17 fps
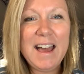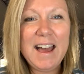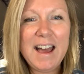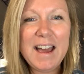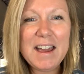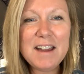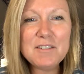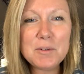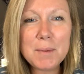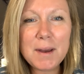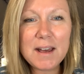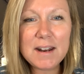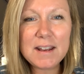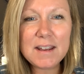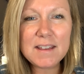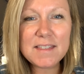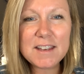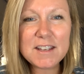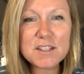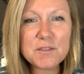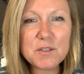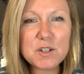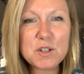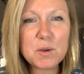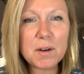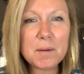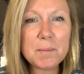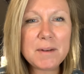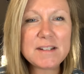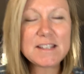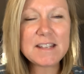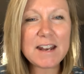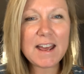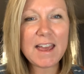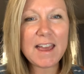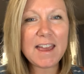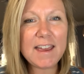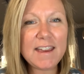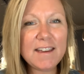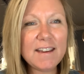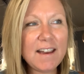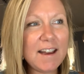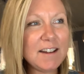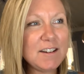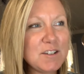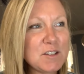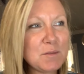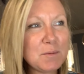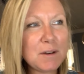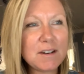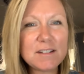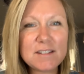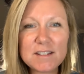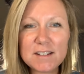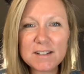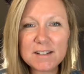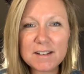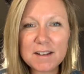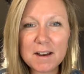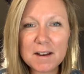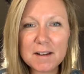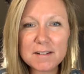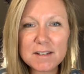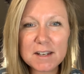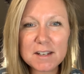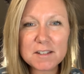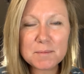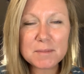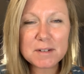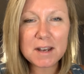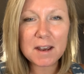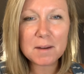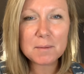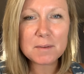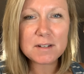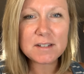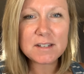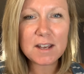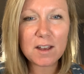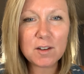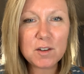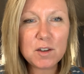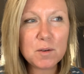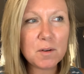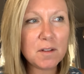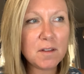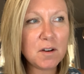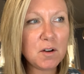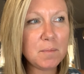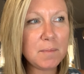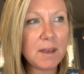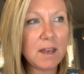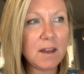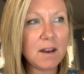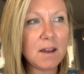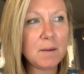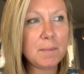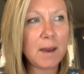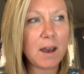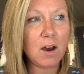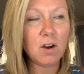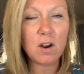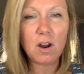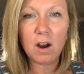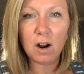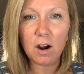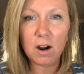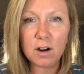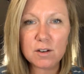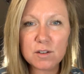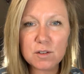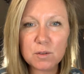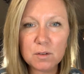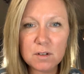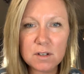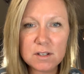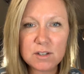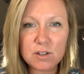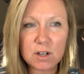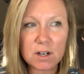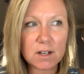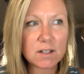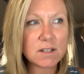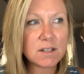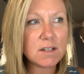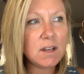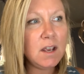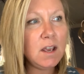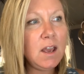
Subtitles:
Hi, everybody. Thanks for joining me today. I just wanted to take some time and tell you a little bit about our school district.